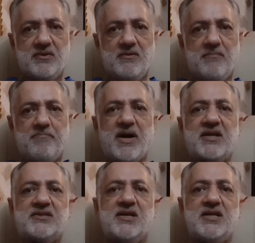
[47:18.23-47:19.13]

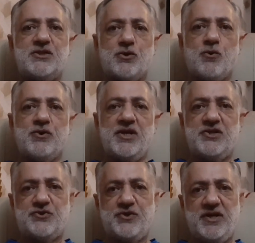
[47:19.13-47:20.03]
Pakistan's own
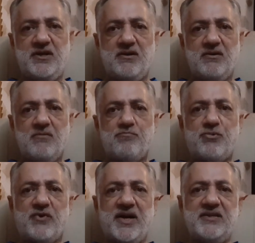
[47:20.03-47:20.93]
history
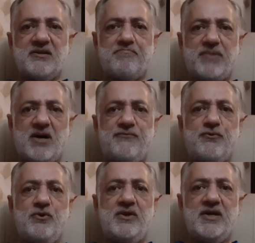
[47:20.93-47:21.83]
provides a powerful
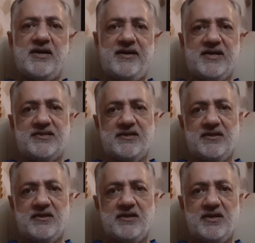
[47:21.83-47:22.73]
lesson
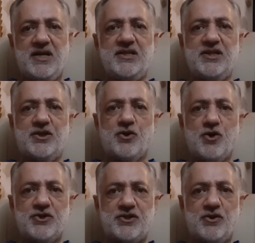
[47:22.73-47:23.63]
in the
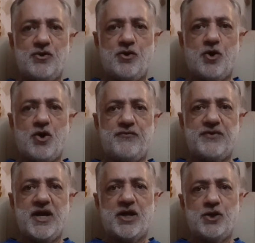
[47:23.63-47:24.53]
cost of
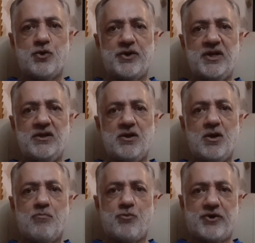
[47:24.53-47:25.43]
ignoring
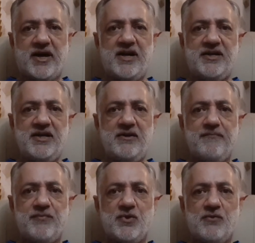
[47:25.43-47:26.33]
morality
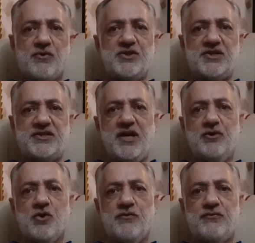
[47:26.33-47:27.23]
for the sake
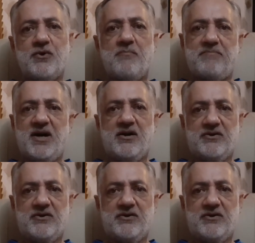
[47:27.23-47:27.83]
of power.